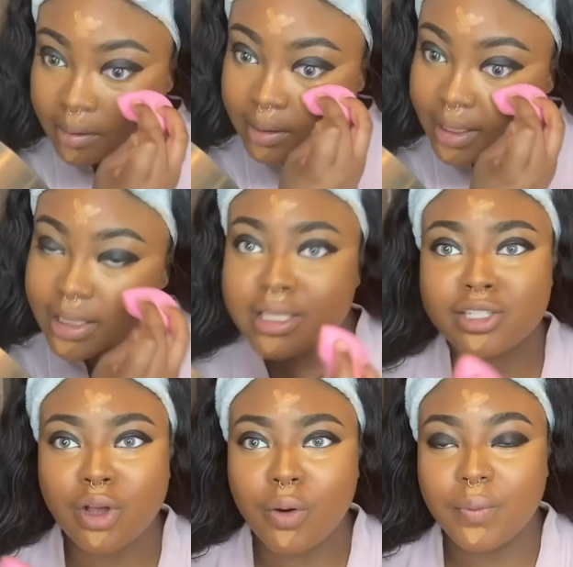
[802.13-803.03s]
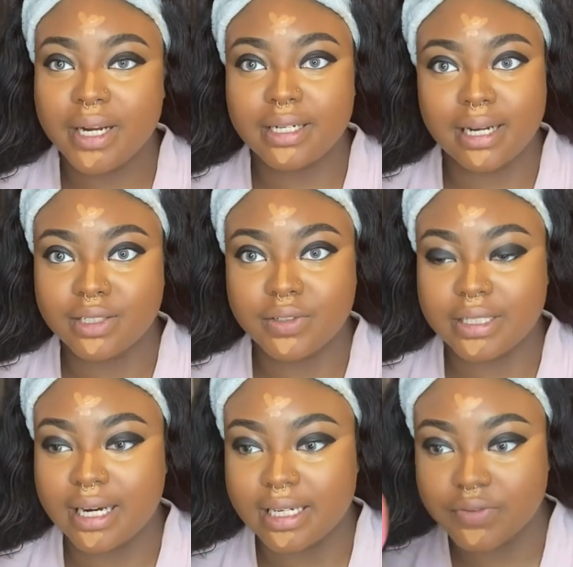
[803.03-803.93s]
This is so weird not doing
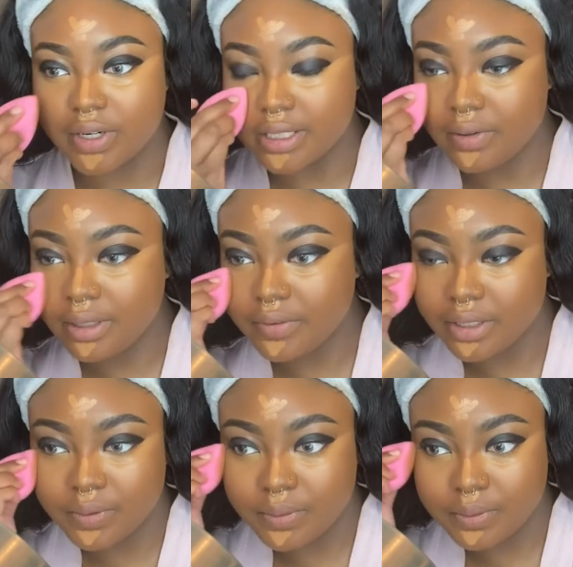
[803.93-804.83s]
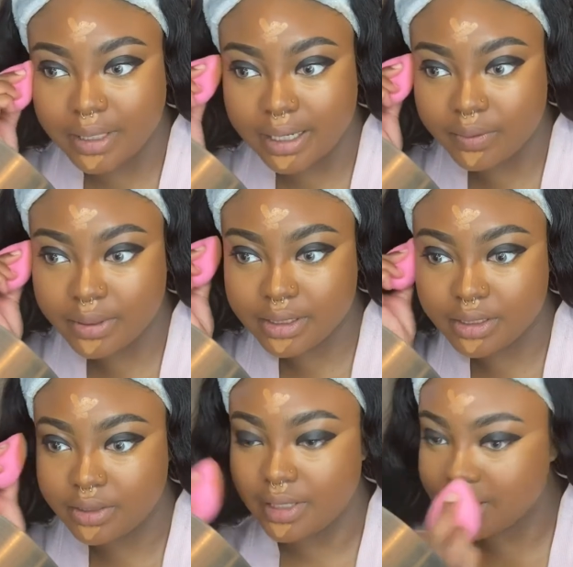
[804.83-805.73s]
your eyes first. I don't even know like what to
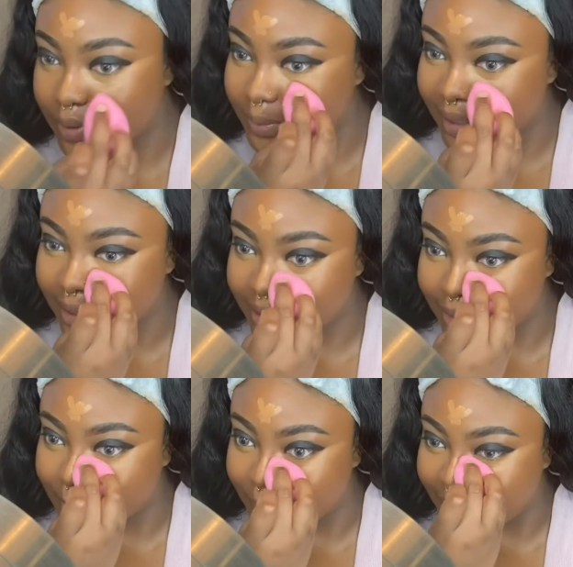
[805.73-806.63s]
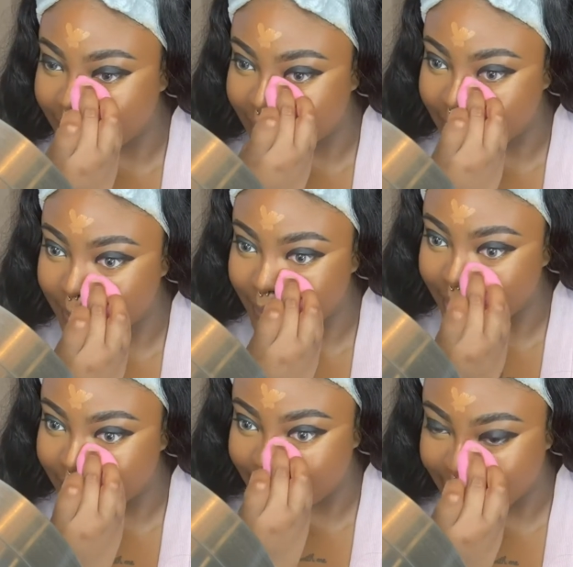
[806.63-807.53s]
do. That's why I'm like breaking it up
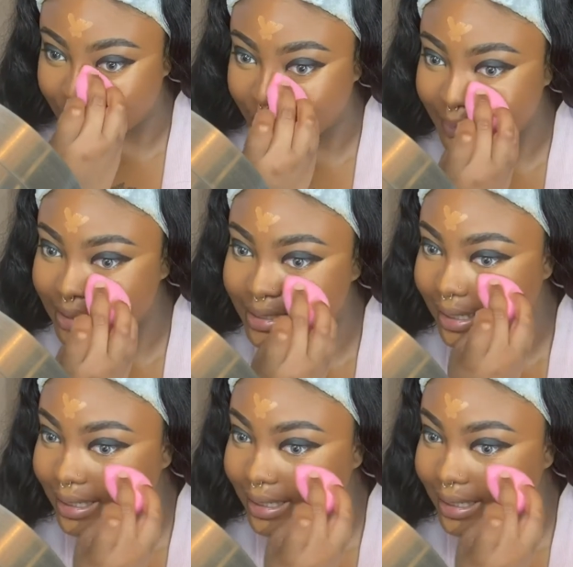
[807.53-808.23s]
in increments, I